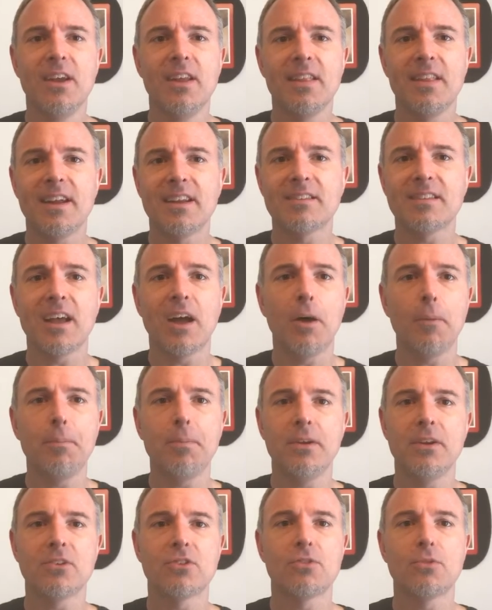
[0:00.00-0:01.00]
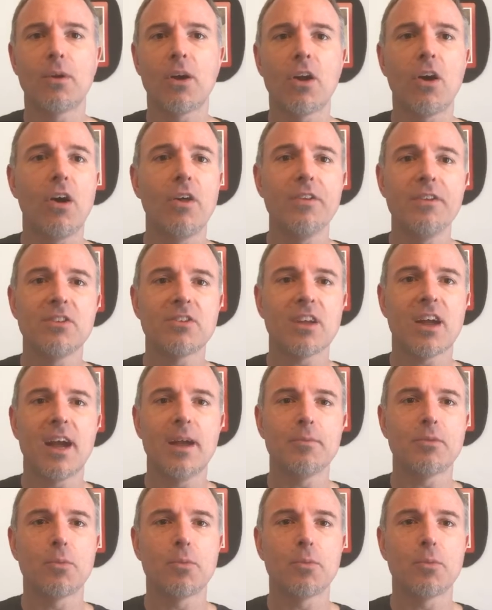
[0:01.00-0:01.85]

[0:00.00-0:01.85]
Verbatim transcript: that is helping us throughout all these times.